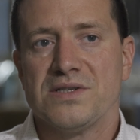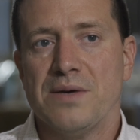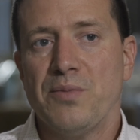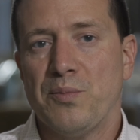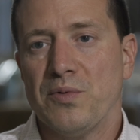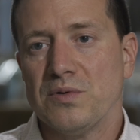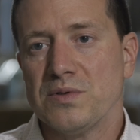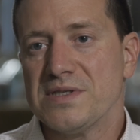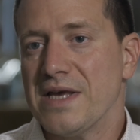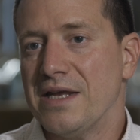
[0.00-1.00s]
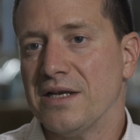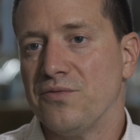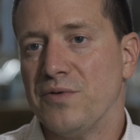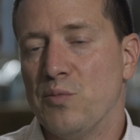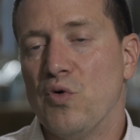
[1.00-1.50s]
Some people say
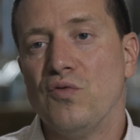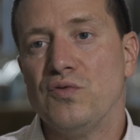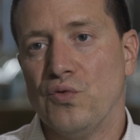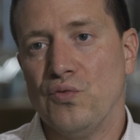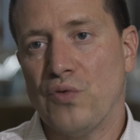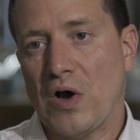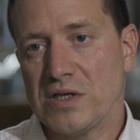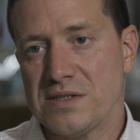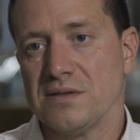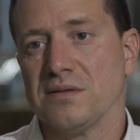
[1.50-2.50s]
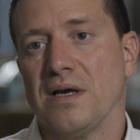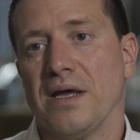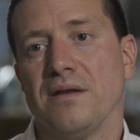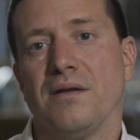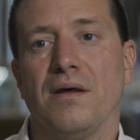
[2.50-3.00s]
that we move too fast
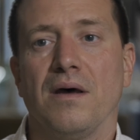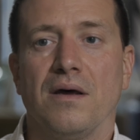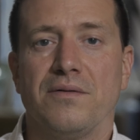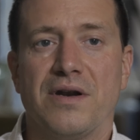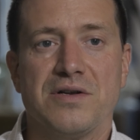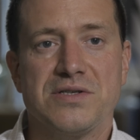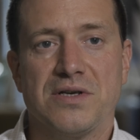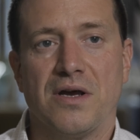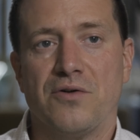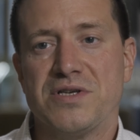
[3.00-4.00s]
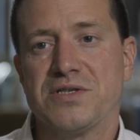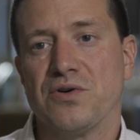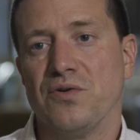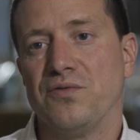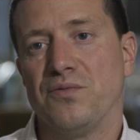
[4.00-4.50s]
and there is a
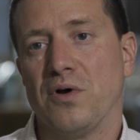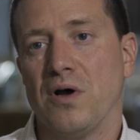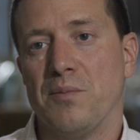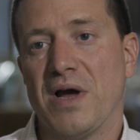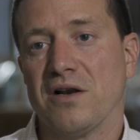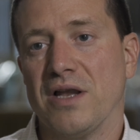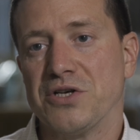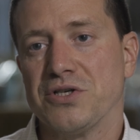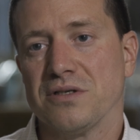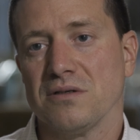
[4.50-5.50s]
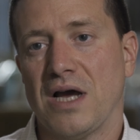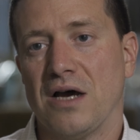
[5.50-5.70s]
risk of backlash.